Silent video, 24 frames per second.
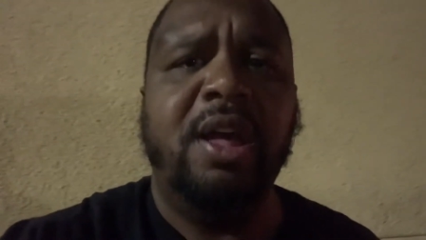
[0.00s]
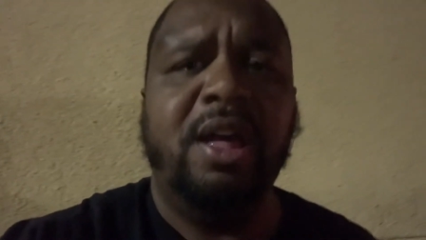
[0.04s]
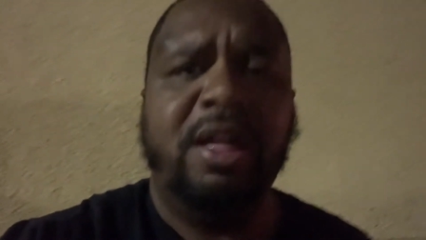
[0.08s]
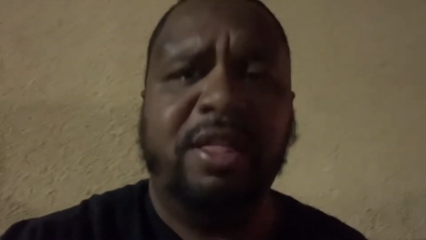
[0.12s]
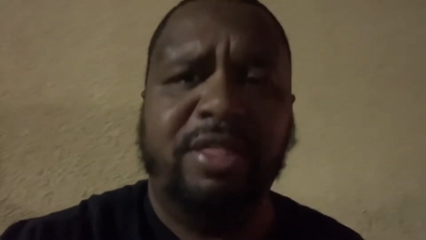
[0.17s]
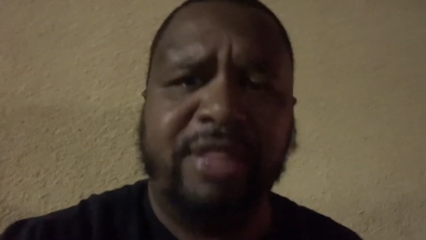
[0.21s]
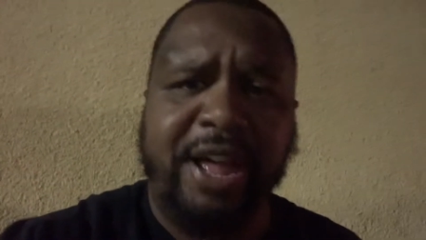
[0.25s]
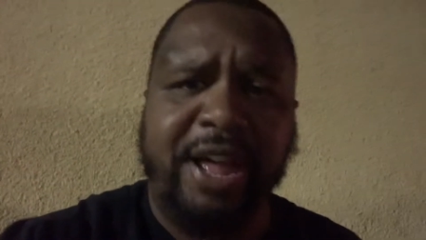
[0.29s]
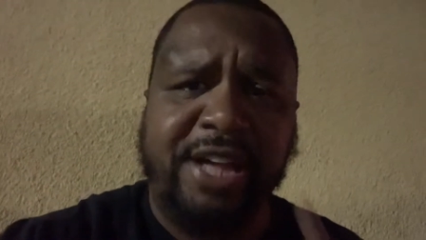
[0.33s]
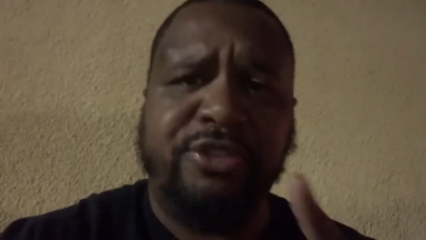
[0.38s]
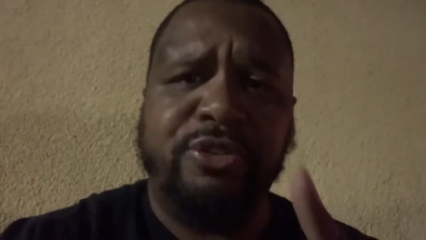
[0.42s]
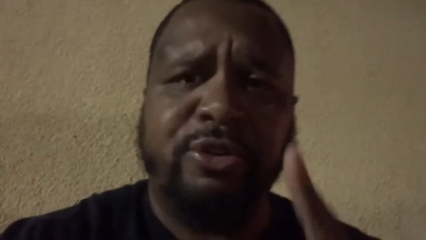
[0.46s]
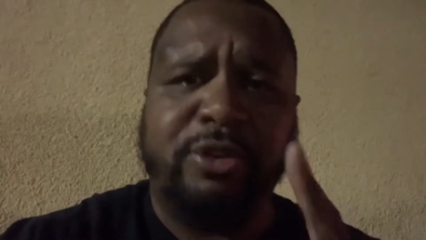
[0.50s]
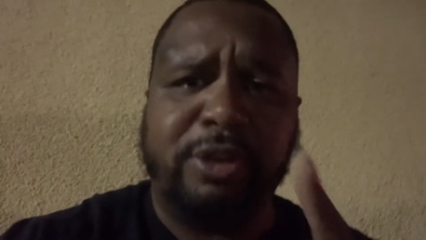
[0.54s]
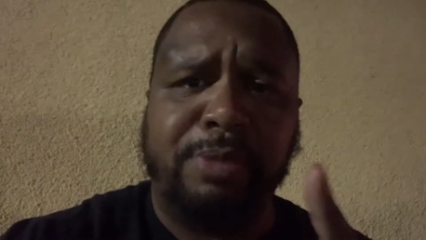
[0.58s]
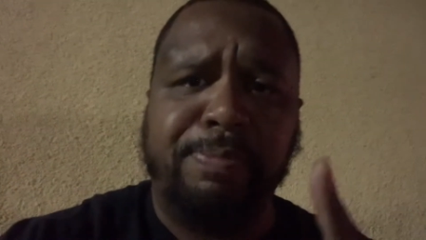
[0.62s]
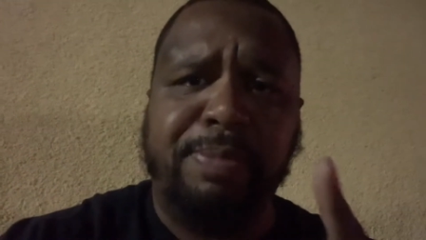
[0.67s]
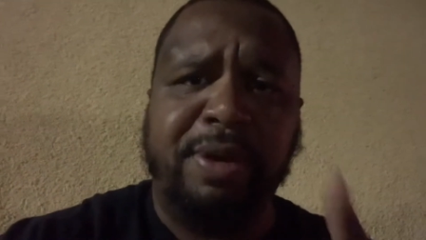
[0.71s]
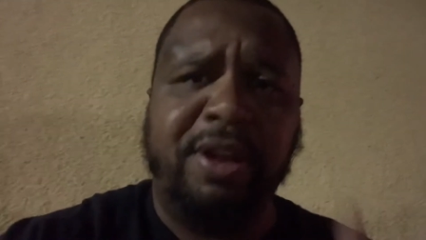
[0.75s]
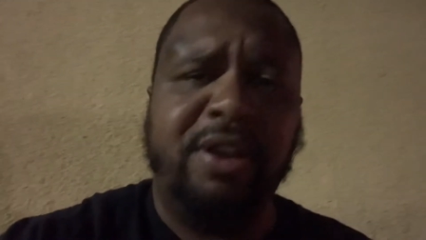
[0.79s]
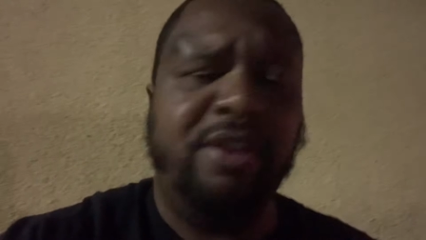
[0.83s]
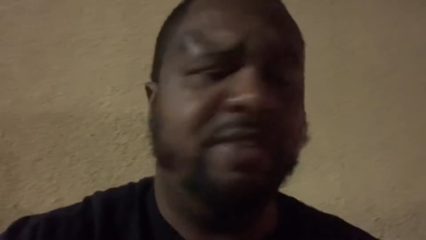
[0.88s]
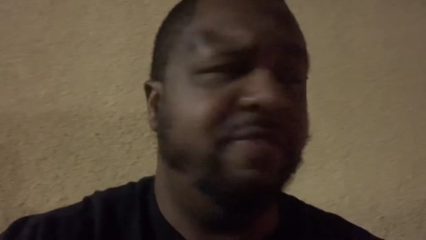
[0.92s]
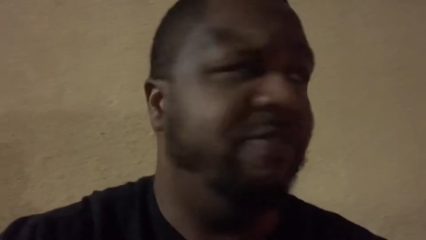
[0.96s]
That's your
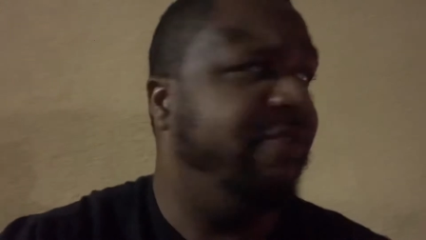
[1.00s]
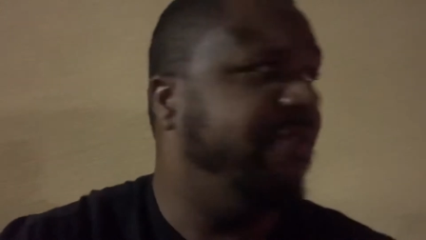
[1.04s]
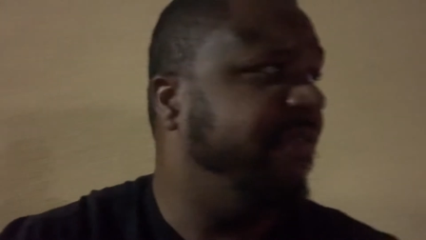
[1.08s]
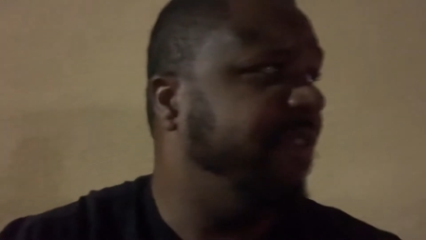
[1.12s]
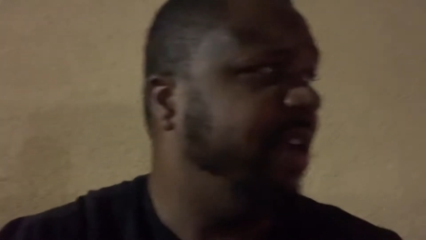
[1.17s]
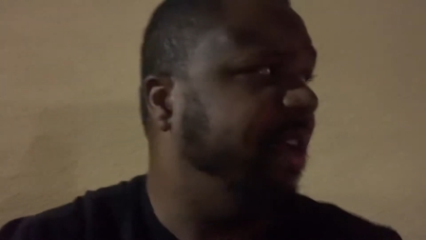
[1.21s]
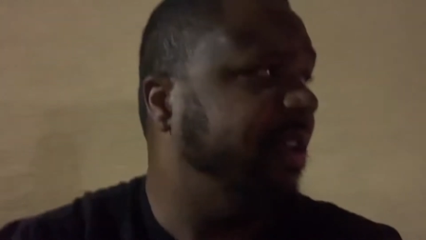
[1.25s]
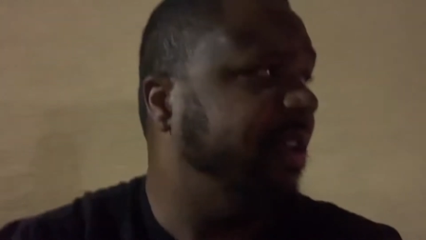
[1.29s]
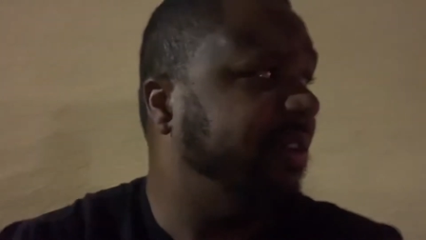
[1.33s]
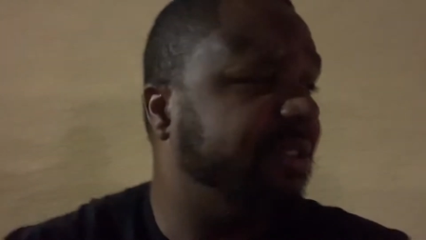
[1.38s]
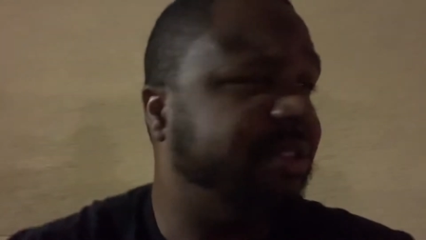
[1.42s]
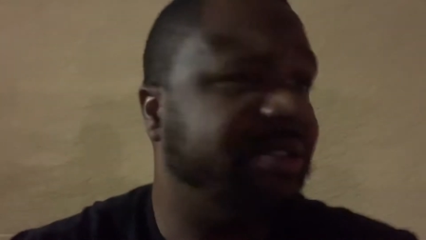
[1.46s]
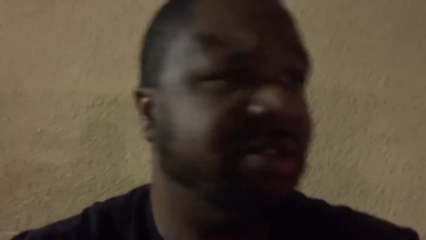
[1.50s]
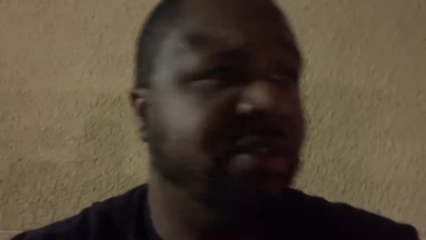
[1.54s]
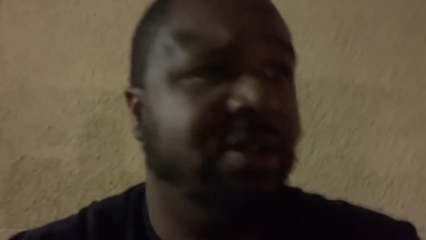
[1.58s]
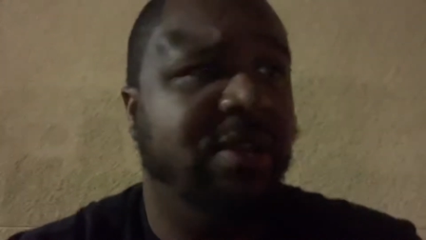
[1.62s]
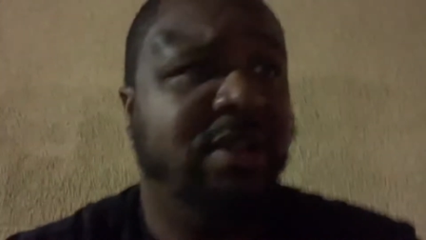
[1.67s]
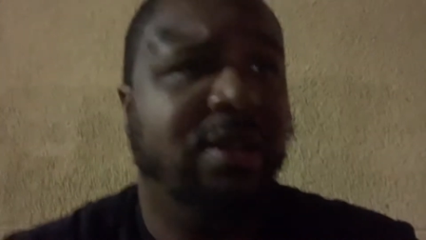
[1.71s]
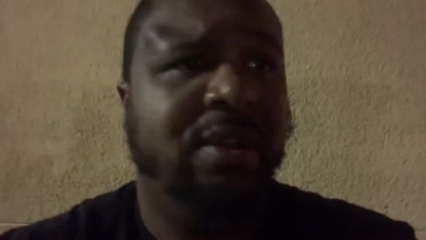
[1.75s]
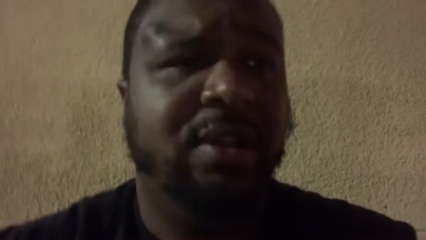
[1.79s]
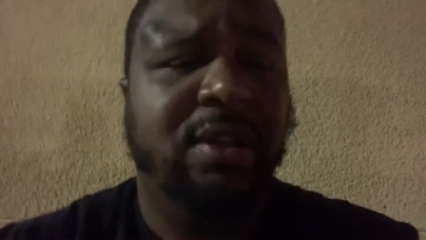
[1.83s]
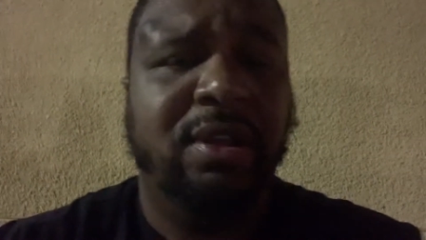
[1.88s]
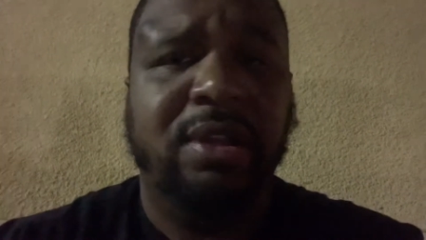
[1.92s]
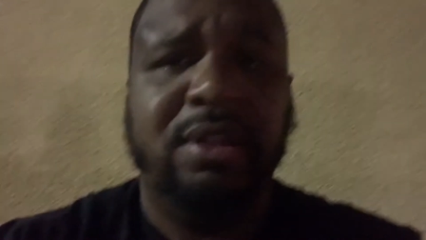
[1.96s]
competitive advantage,
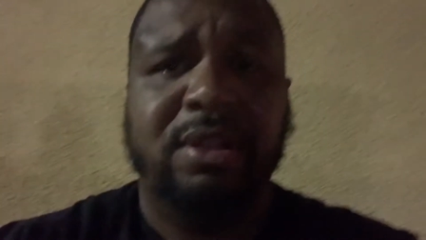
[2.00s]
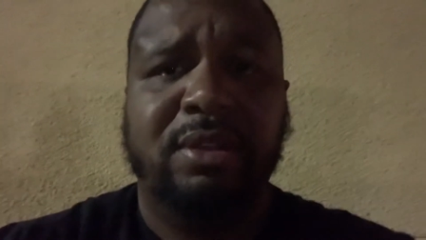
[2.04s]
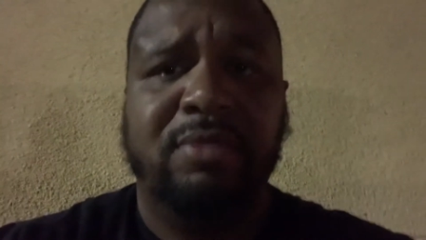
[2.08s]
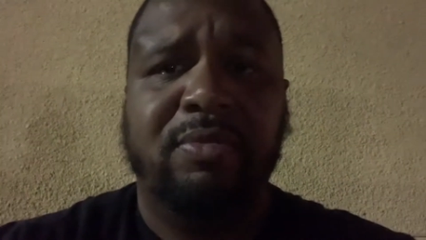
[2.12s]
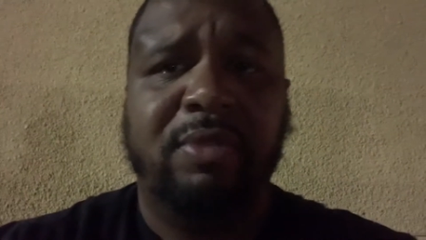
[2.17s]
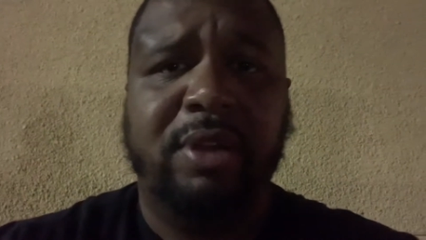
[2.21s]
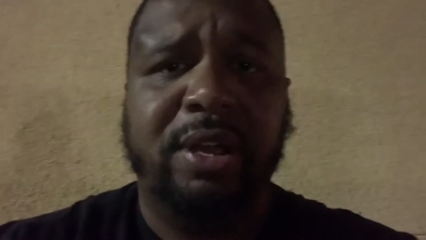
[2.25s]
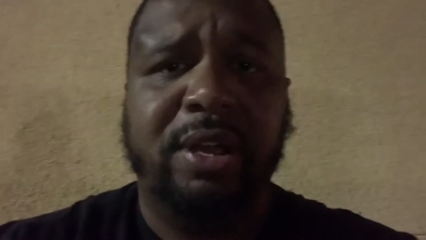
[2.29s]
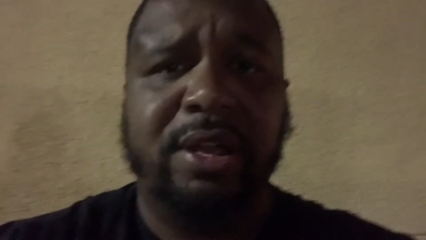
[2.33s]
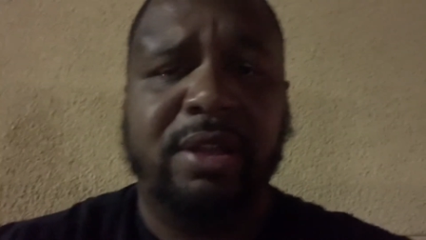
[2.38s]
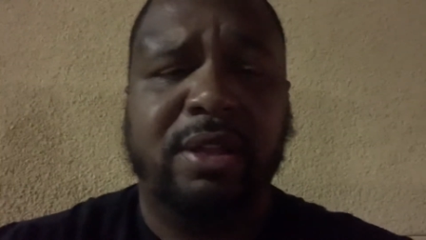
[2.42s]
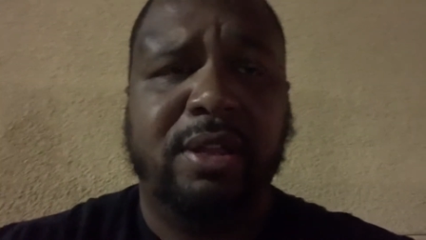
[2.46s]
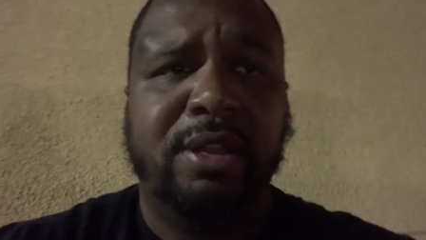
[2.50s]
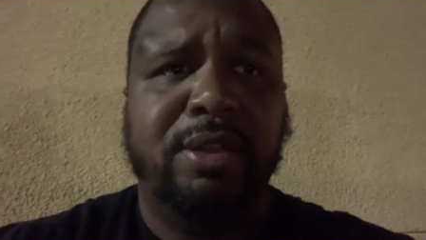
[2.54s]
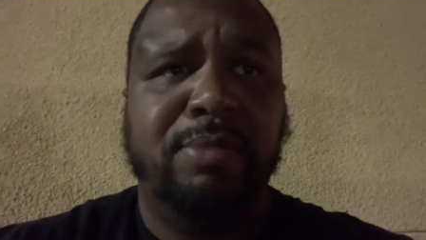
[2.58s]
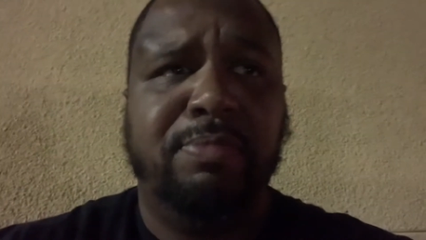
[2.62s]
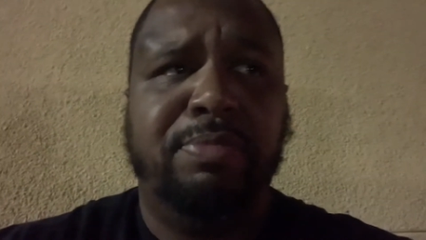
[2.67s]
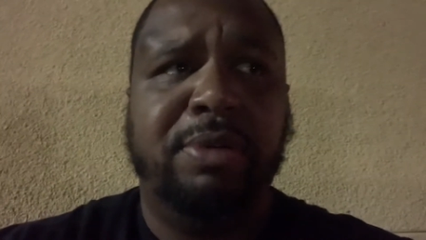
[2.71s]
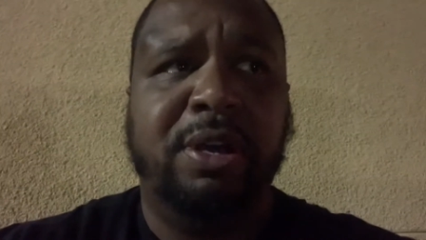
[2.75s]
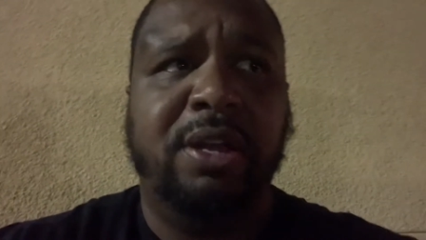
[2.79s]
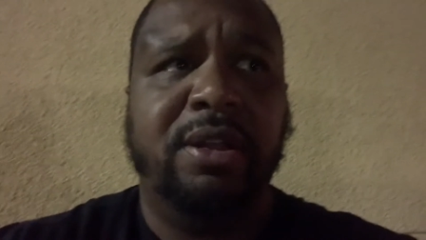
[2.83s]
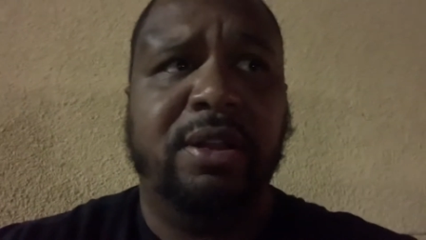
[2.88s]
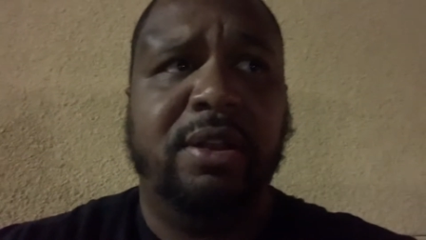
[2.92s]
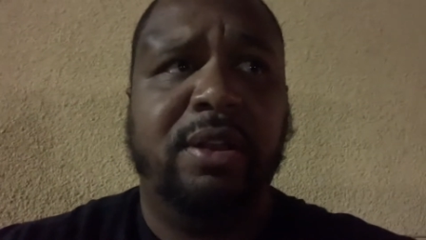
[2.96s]
right?
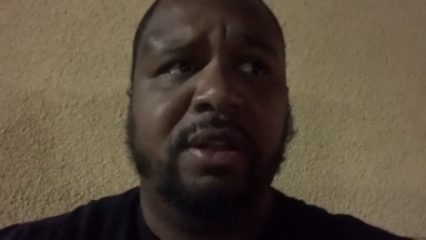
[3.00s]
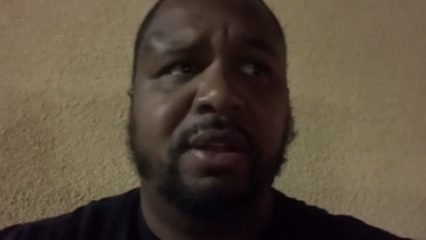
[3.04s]
But